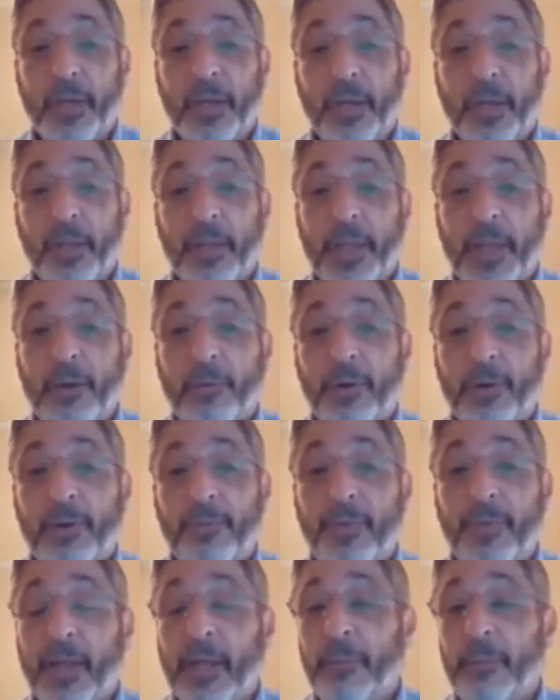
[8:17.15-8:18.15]
that were
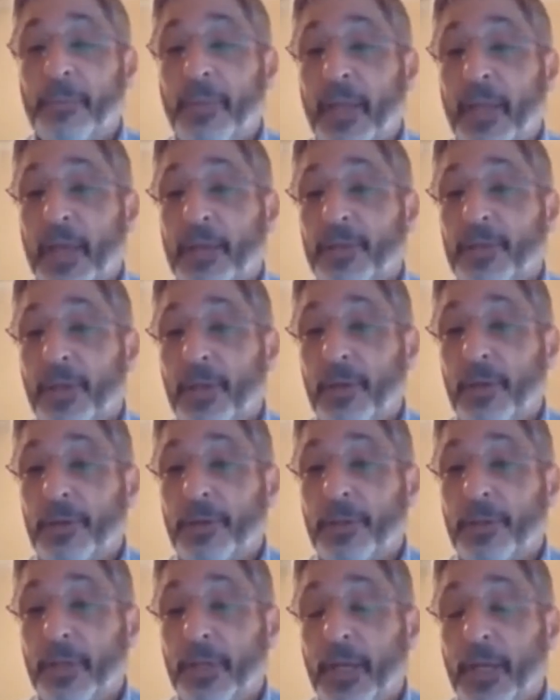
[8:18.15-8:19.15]
developed, the
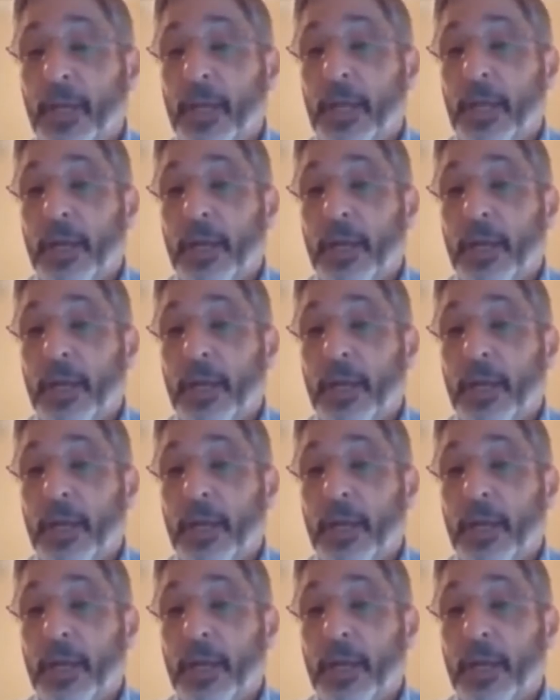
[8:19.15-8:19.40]
execution,